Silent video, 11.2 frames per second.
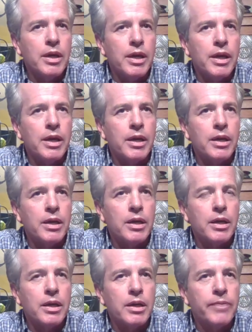and
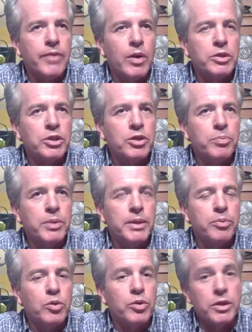I've always told
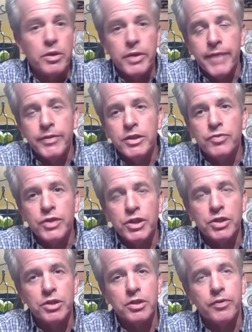people, they have these
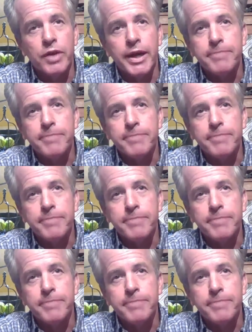visions of